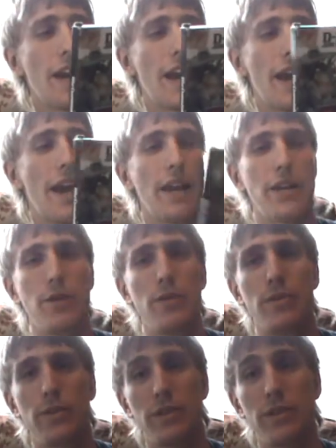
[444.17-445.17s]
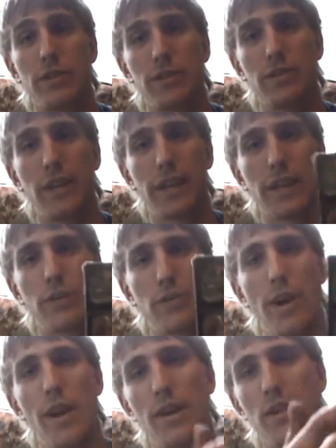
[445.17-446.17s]
And this is like a
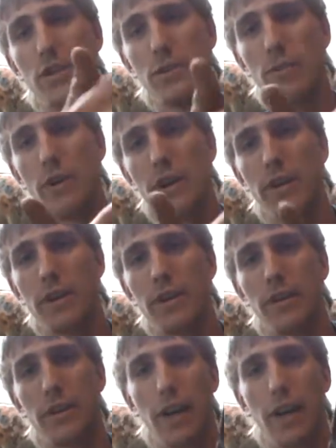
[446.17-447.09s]
strategy one.